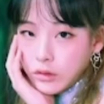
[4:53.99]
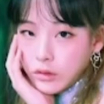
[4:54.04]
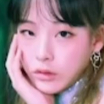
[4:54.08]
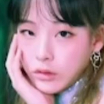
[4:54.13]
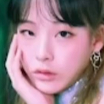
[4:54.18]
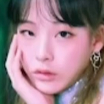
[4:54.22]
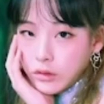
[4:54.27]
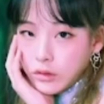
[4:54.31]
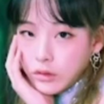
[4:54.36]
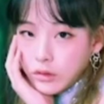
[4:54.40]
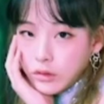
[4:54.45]

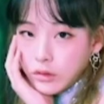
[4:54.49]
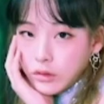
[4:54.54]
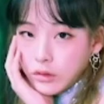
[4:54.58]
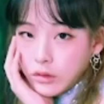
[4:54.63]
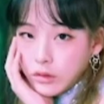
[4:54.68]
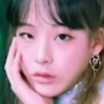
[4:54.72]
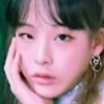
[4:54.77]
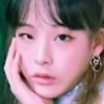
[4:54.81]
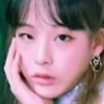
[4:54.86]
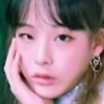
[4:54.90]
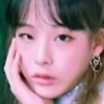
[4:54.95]

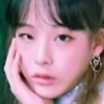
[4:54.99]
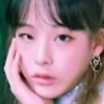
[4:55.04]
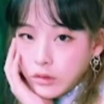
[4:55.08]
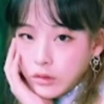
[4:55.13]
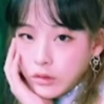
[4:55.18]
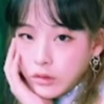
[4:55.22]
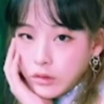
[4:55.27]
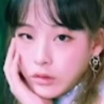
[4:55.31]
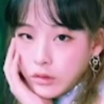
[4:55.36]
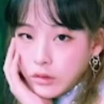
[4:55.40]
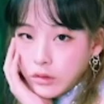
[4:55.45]

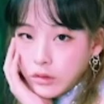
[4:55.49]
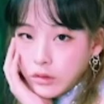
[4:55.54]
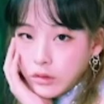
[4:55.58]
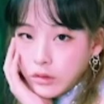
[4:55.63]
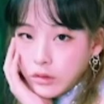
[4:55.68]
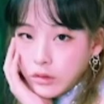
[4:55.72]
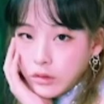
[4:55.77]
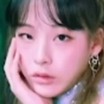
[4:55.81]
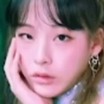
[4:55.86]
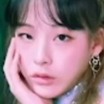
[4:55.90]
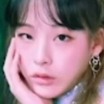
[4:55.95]

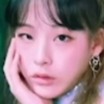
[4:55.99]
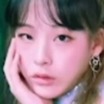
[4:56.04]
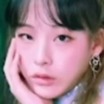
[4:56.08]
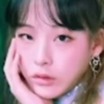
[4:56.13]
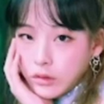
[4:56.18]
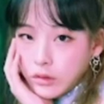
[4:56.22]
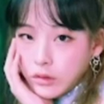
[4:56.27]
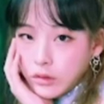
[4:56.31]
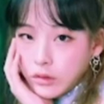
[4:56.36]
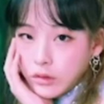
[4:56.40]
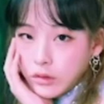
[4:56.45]

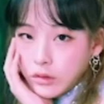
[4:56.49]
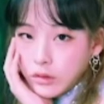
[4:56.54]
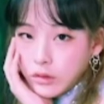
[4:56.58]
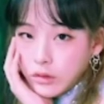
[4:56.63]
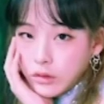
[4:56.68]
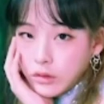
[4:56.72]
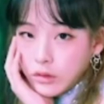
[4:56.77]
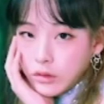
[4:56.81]
No words are spoken by the person on screen.